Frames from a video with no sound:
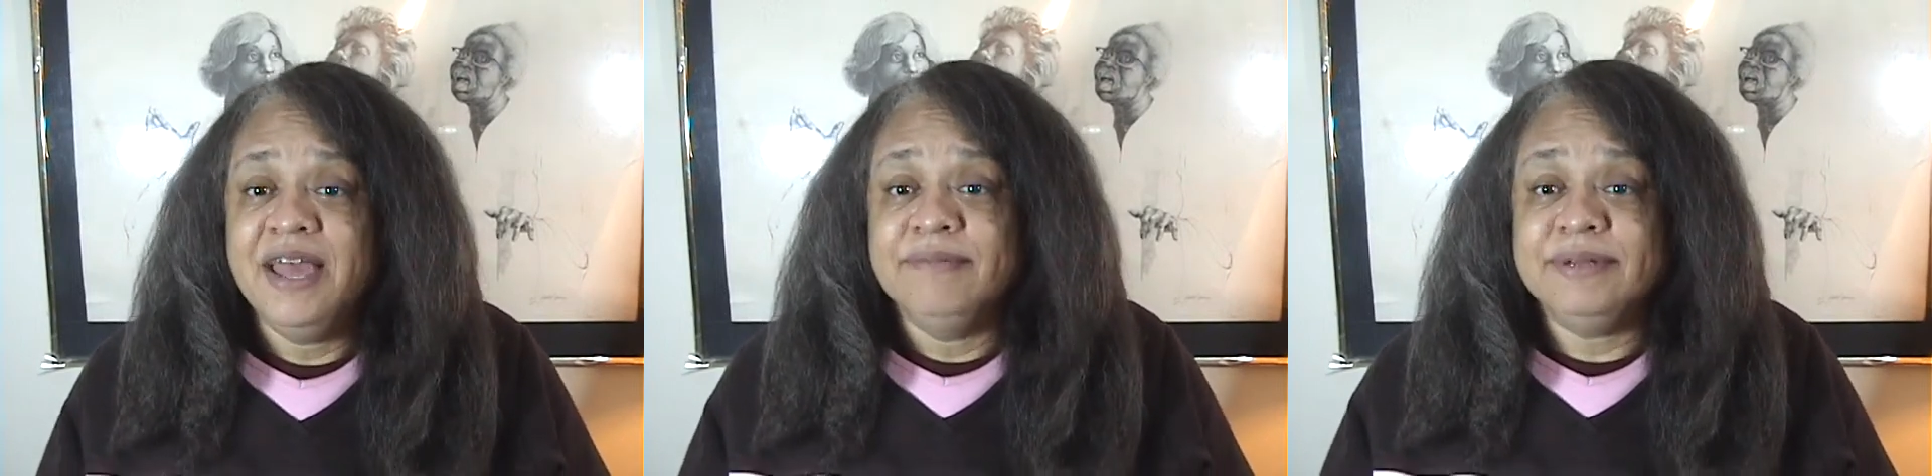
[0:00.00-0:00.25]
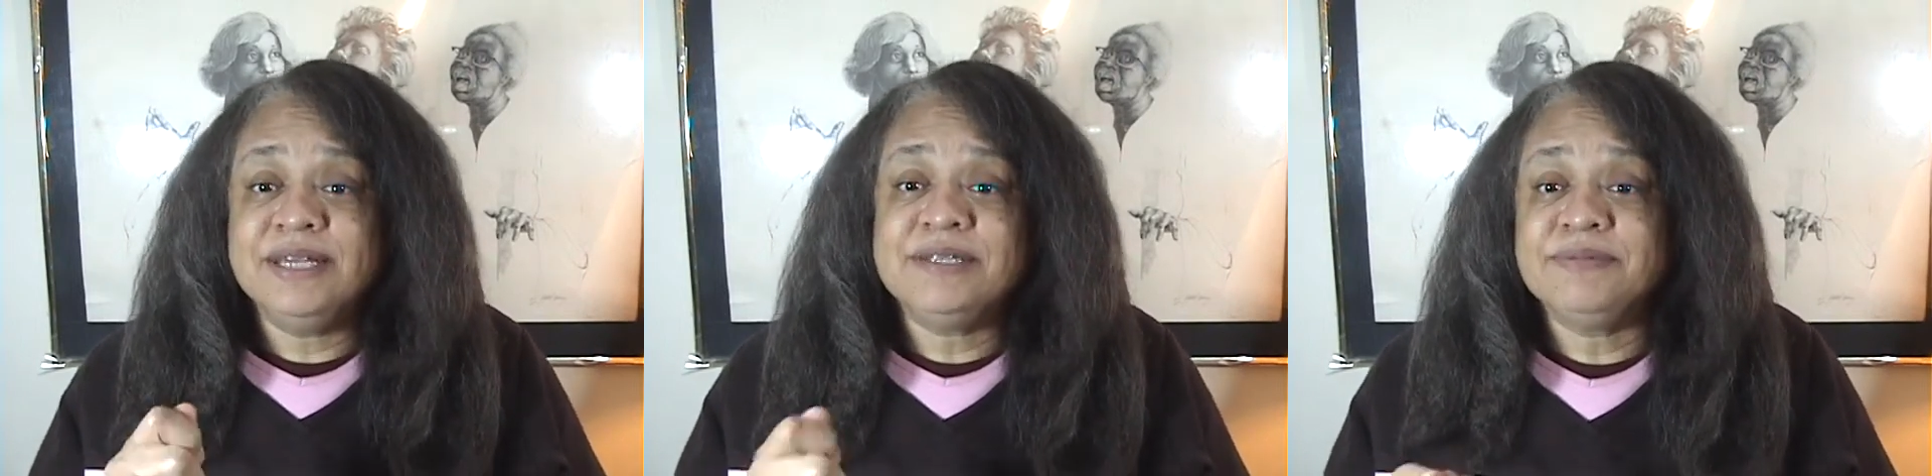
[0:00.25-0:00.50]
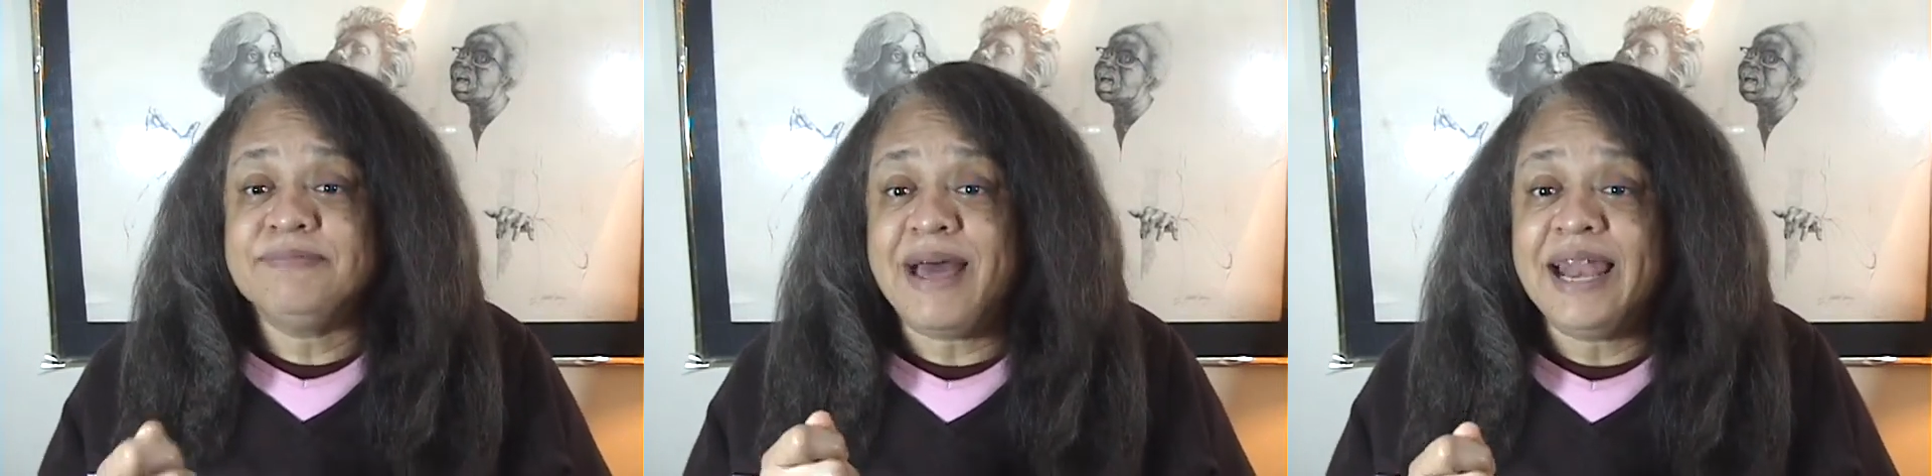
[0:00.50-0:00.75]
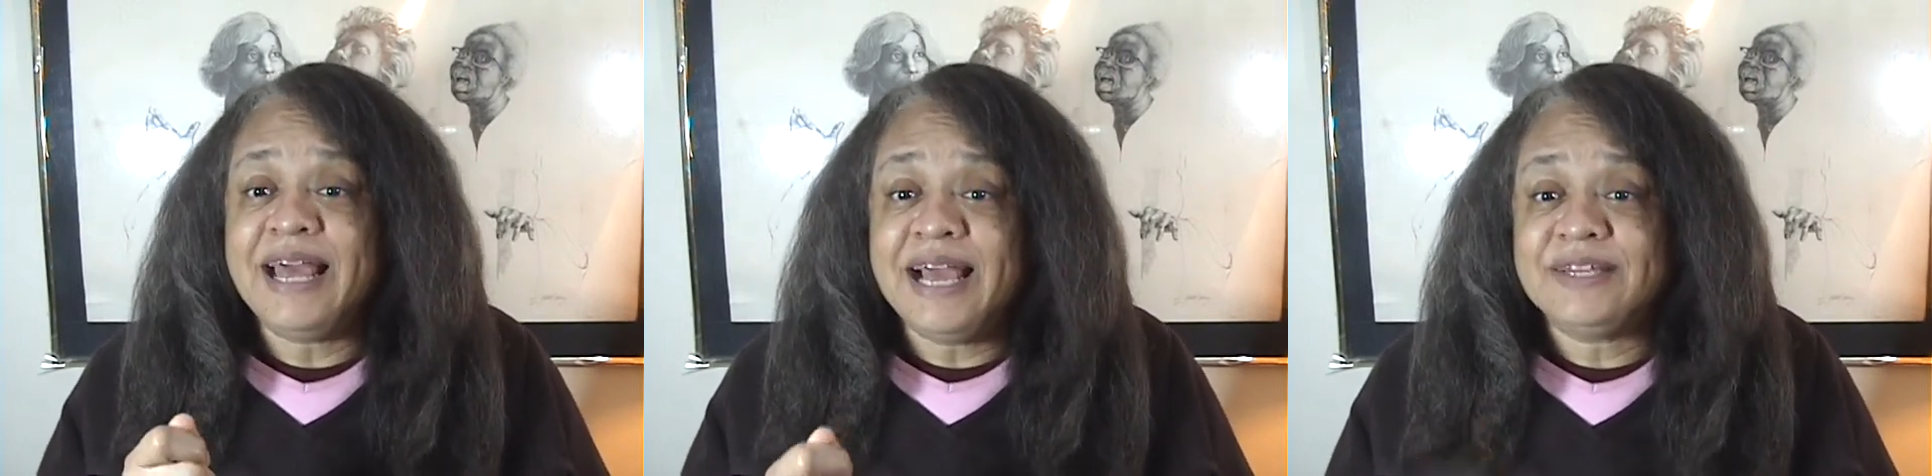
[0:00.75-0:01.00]
But this was
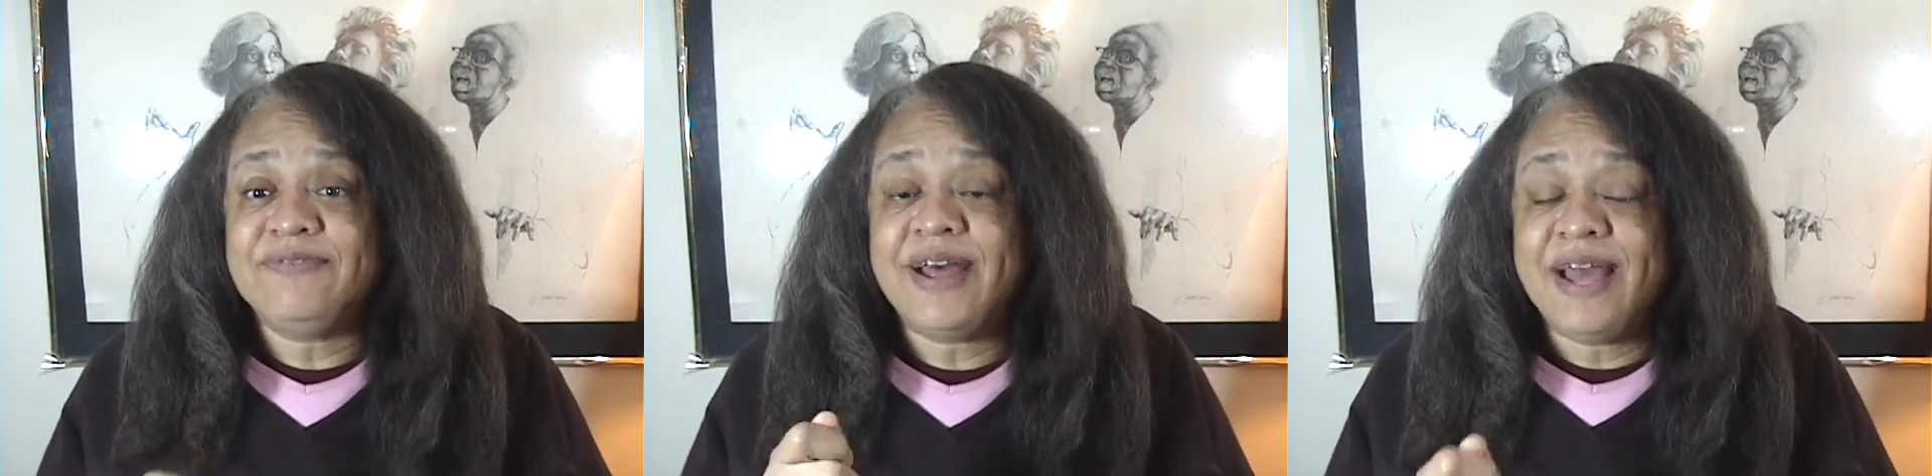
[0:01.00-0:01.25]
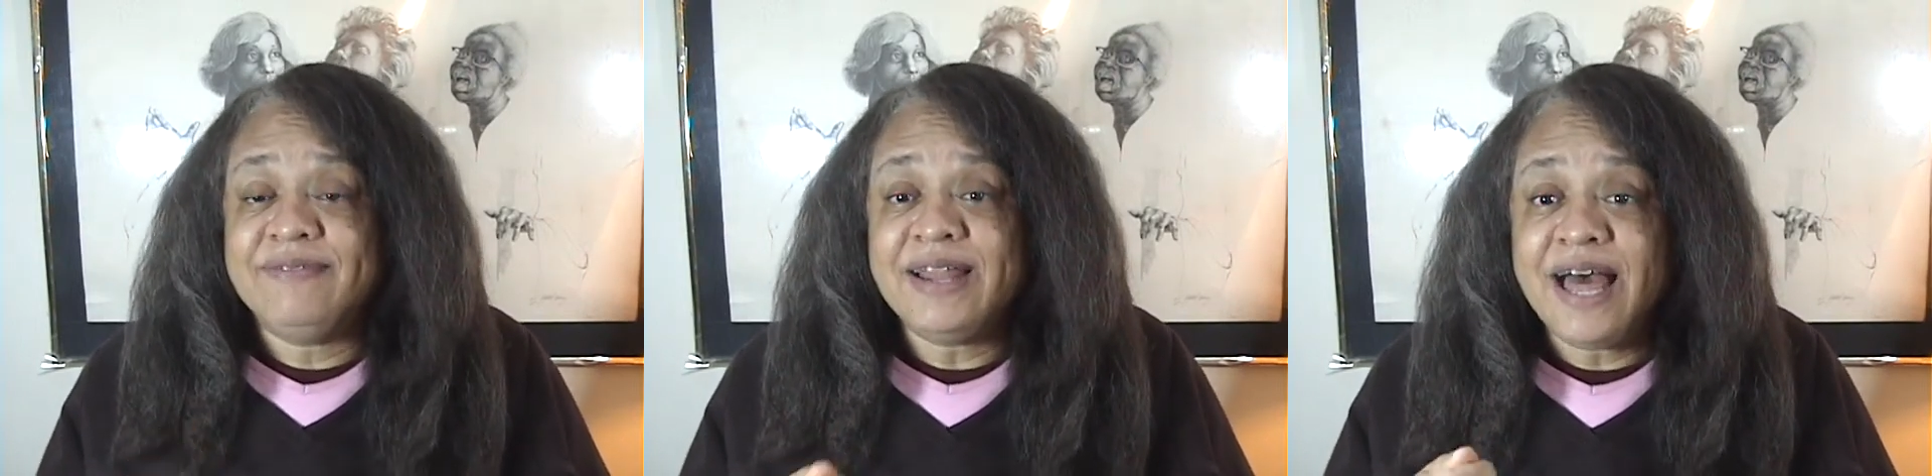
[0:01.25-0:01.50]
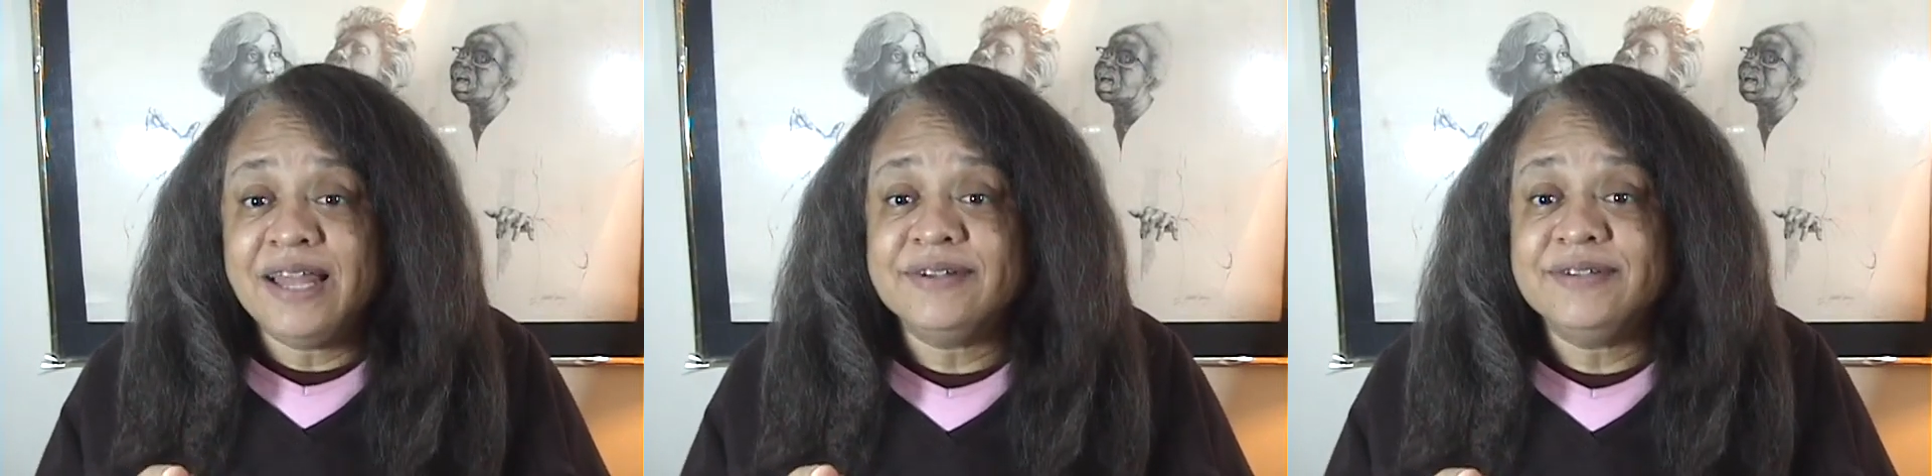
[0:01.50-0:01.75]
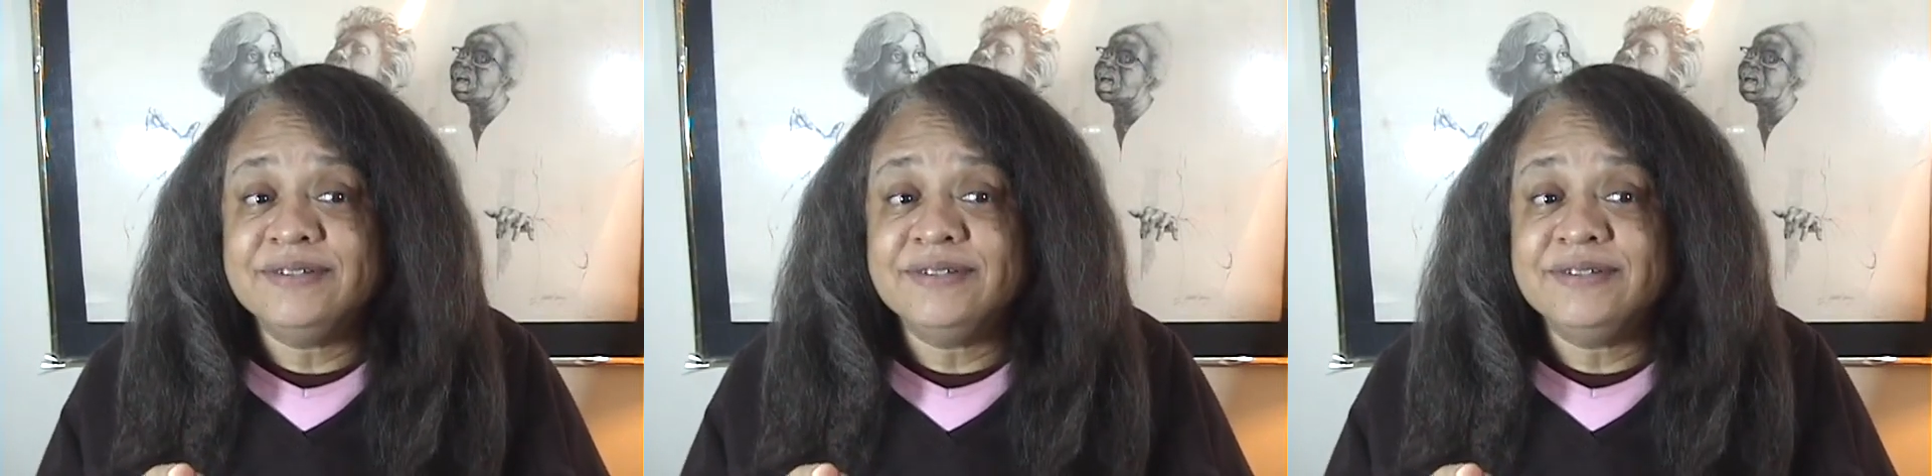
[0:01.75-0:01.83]
my last $5.